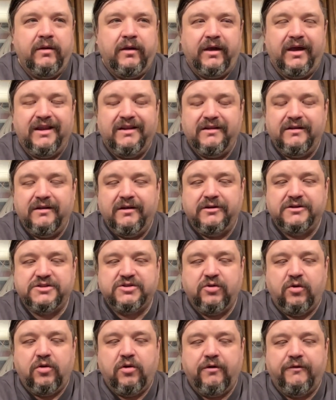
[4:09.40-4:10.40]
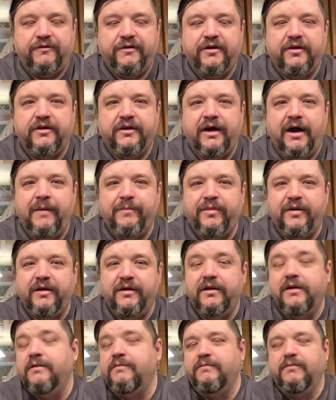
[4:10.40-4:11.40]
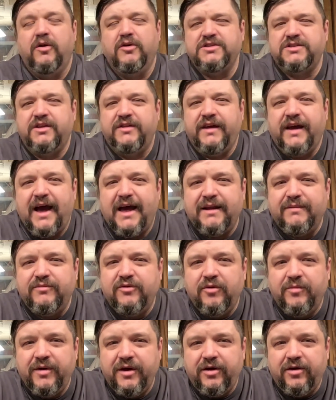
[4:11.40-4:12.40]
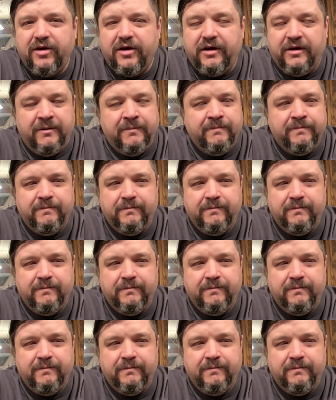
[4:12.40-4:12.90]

getting their store filled up, and most of the items will be good.